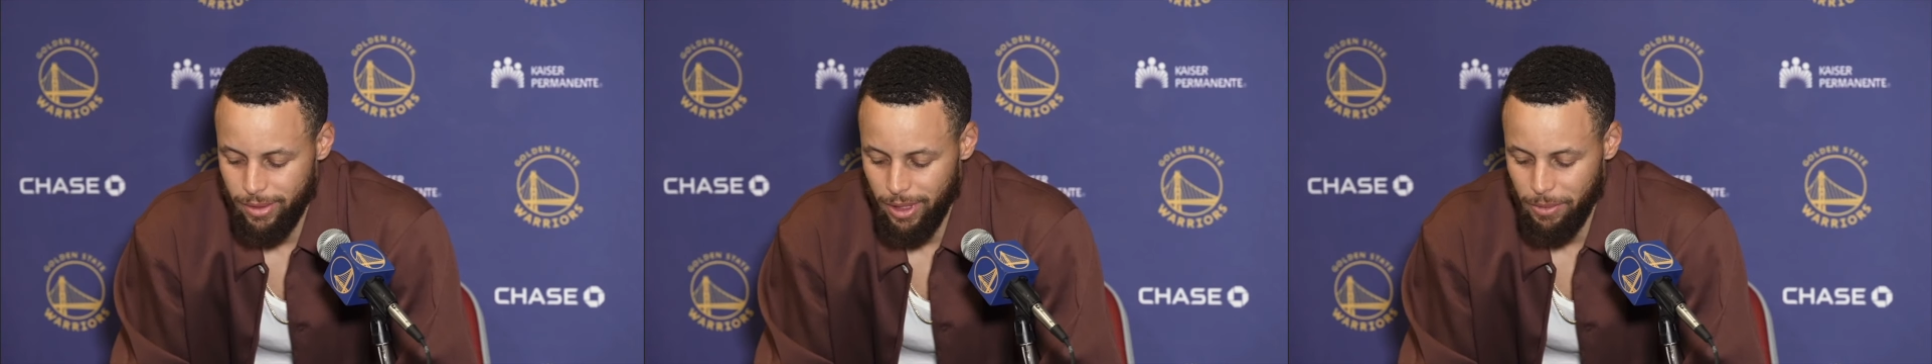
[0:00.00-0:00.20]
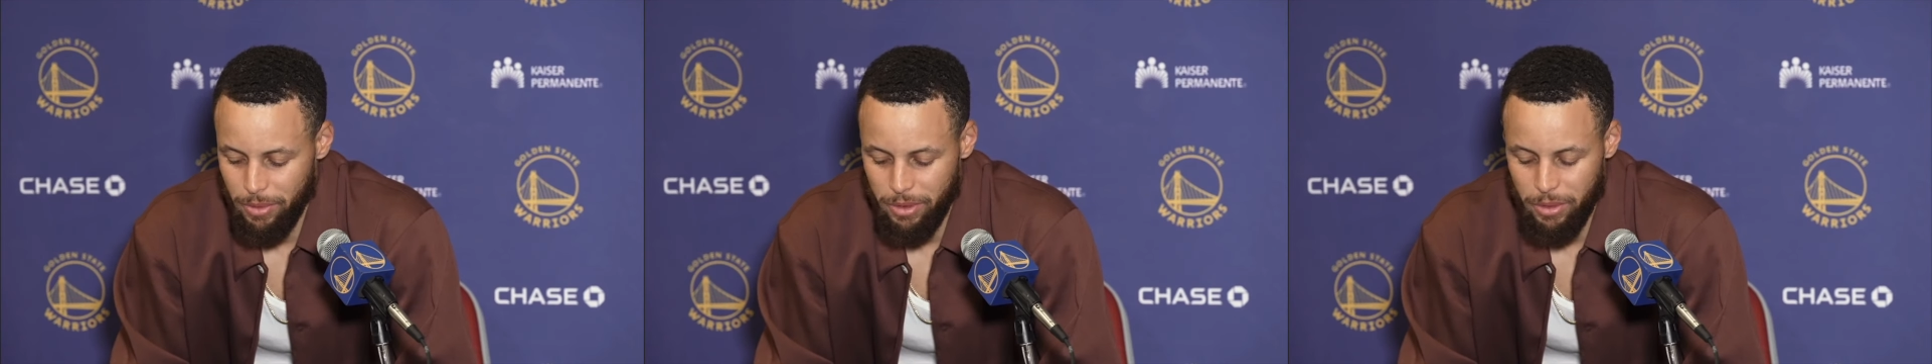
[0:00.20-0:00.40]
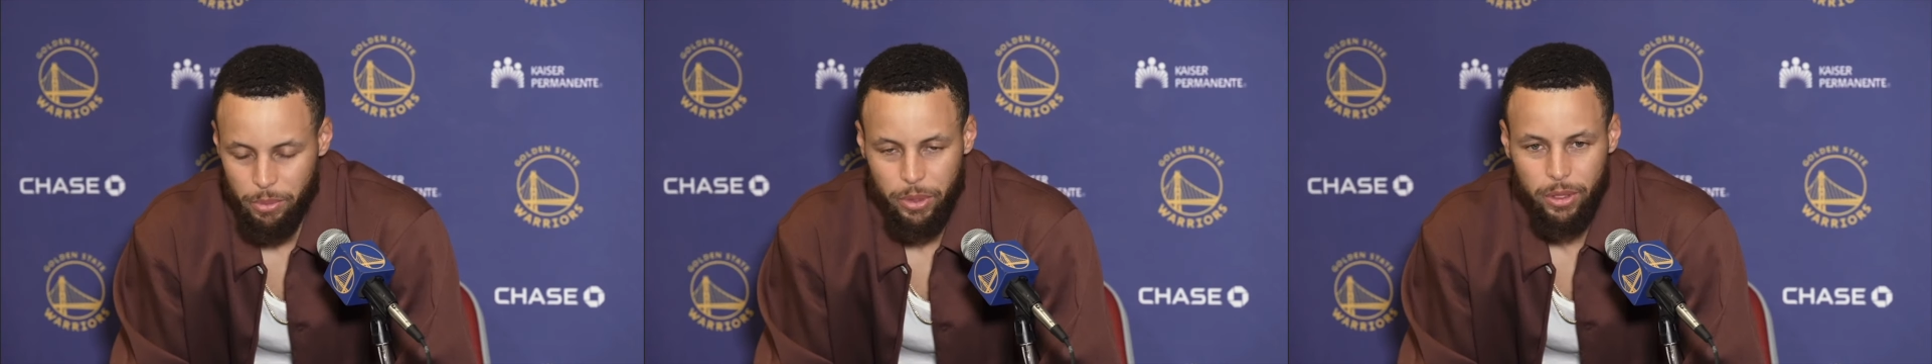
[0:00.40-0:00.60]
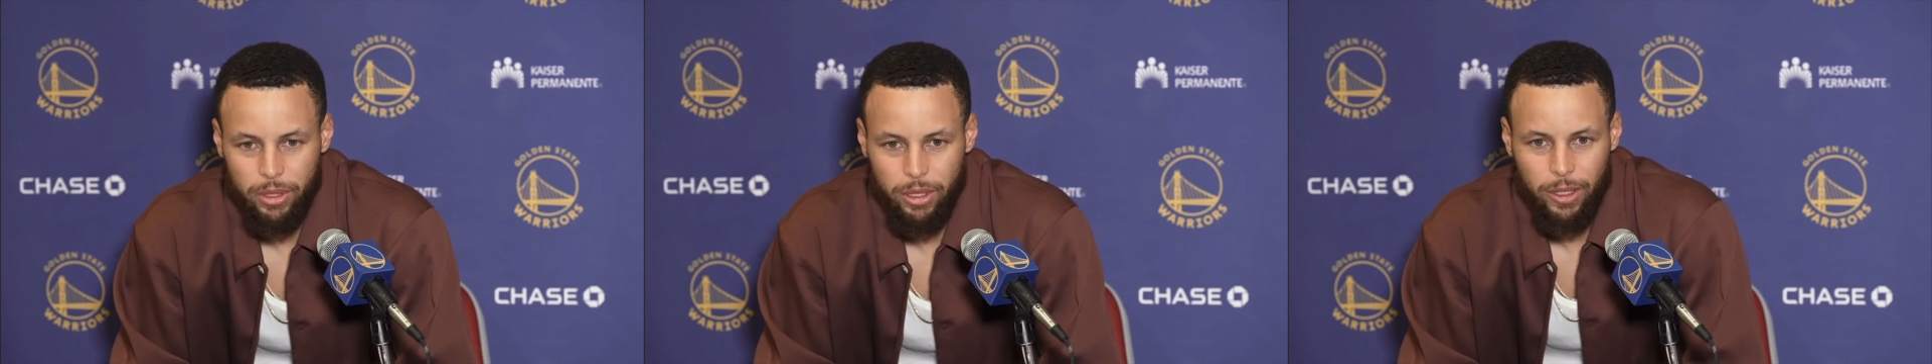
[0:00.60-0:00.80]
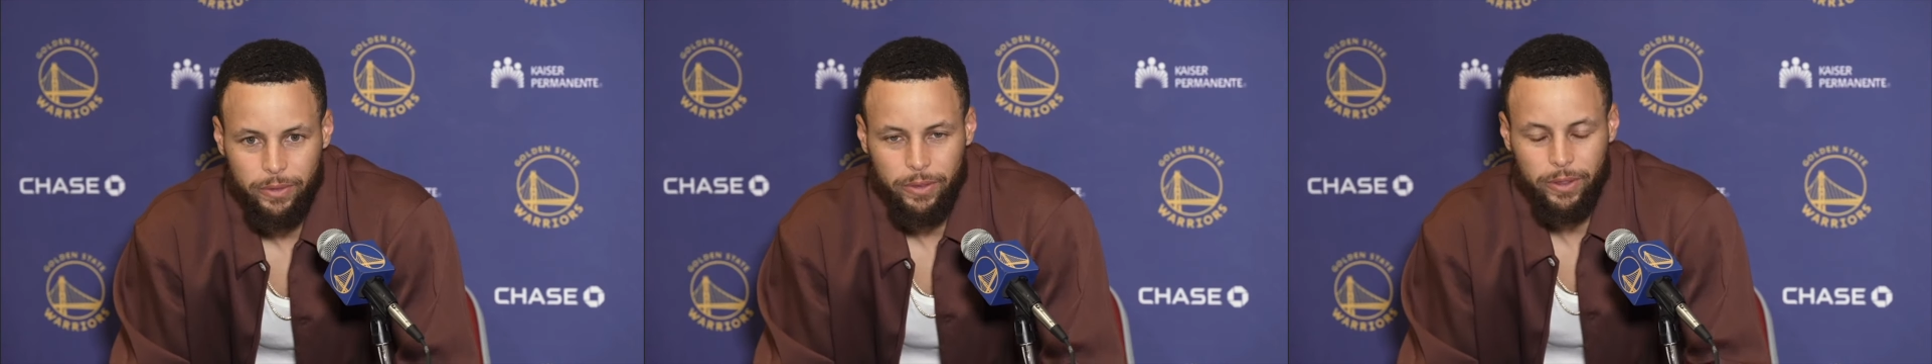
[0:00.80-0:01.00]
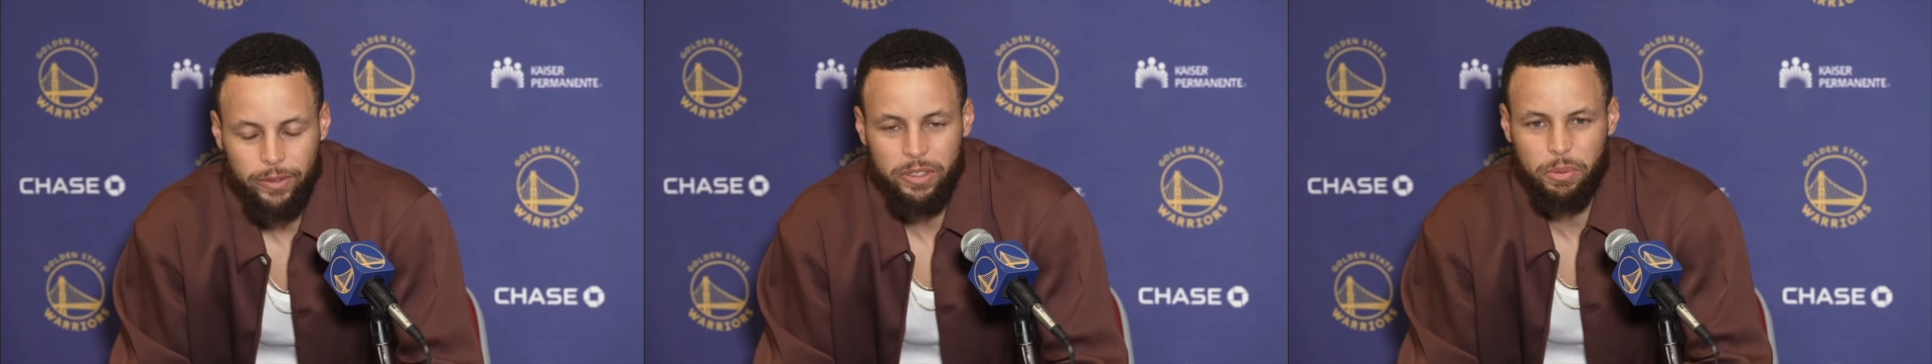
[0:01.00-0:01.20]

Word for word: something to build off of,